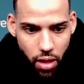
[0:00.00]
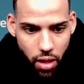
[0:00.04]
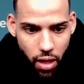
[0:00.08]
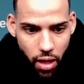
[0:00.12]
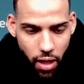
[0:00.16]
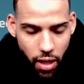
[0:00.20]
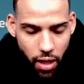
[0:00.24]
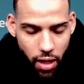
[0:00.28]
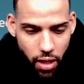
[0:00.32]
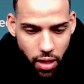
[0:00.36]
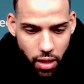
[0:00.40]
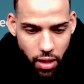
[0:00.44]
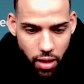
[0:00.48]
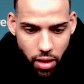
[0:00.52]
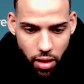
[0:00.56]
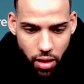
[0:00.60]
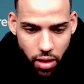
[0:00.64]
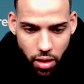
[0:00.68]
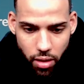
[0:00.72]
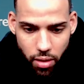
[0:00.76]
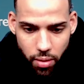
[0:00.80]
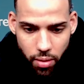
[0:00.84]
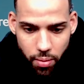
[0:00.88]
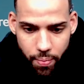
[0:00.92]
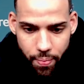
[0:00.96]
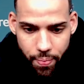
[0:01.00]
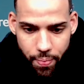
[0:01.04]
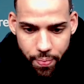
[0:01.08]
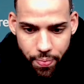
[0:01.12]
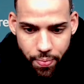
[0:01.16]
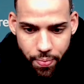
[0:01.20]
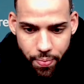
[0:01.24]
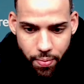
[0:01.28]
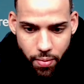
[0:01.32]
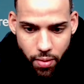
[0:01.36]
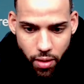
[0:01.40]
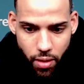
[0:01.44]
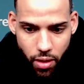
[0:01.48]
And
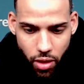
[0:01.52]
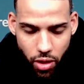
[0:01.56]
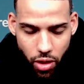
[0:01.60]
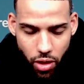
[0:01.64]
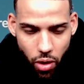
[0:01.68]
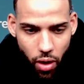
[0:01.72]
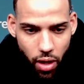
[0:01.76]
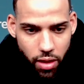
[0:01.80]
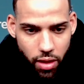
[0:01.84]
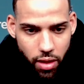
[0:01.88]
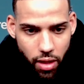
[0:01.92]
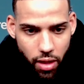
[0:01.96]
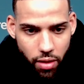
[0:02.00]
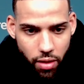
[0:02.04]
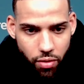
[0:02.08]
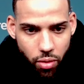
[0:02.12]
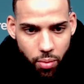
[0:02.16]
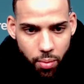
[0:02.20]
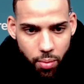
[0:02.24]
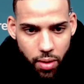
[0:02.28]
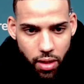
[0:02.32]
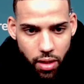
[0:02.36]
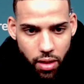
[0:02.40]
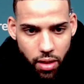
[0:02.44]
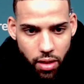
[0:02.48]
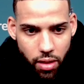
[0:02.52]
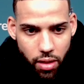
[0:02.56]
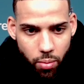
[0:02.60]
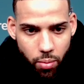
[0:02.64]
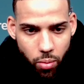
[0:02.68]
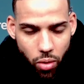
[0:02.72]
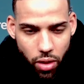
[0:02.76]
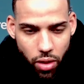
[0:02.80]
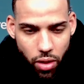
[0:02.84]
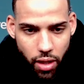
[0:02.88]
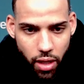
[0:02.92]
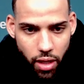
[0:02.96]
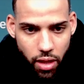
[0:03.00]
you know, I think for me,
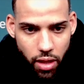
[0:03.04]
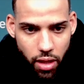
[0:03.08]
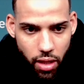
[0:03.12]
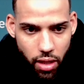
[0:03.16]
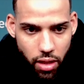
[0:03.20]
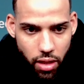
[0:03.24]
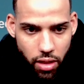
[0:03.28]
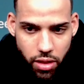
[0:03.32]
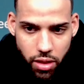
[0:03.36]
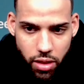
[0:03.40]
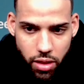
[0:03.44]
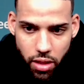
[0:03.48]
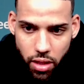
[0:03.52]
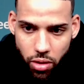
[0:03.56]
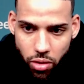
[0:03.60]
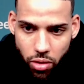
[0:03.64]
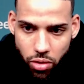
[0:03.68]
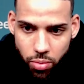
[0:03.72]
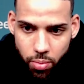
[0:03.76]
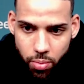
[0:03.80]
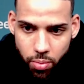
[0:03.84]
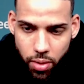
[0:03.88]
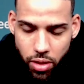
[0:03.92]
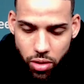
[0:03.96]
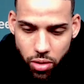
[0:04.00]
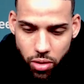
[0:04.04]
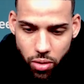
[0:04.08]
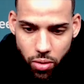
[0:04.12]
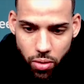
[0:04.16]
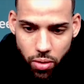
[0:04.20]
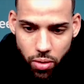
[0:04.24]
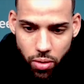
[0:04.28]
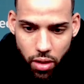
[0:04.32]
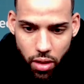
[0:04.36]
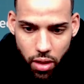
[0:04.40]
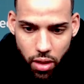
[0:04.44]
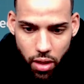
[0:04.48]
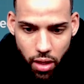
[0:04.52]
more than anything this year, it was
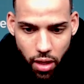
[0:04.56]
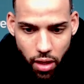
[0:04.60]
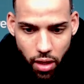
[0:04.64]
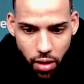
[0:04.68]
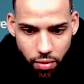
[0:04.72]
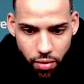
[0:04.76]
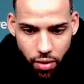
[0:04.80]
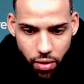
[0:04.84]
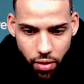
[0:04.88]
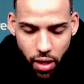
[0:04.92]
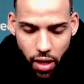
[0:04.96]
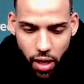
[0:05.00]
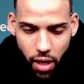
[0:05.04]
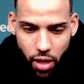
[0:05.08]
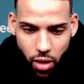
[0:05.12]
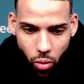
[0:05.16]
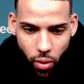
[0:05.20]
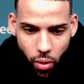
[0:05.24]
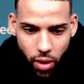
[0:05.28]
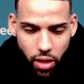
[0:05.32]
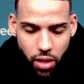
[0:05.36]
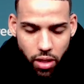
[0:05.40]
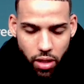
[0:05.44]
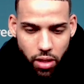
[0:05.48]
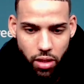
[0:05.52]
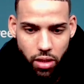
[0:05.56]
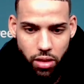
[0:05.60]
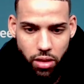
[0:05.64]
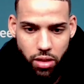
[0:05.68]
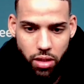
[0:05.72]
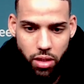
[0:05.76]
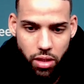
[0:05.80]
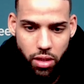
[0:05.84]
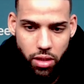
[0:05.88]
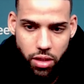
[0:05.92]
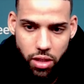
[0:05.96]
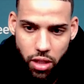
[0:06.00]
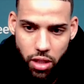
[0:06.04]
mental and figuring out a way
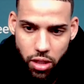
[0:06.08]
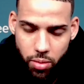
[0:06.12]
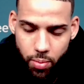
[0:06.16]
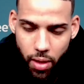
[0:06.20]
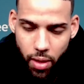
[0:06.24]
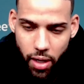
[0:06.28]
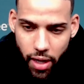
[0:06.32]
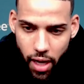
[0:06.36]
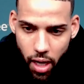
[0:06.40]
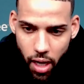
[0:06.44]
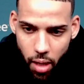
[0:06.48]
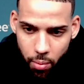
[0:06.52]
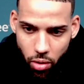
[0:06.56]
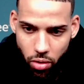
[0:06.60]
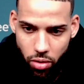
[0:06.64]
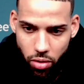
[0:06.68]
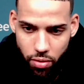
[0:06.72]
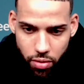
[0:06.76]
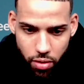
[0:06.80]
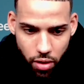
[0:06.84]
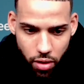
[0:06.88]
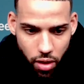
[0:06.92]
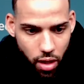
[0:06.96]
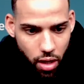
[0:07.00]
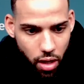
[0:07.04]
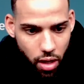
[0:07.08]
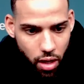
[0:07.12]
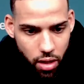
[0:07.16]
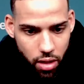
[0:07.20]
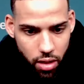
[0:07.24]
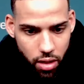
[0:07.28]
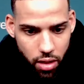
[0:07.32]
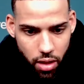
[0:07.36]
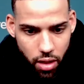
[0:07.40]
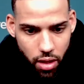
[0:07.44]
to adjust my game on the fly.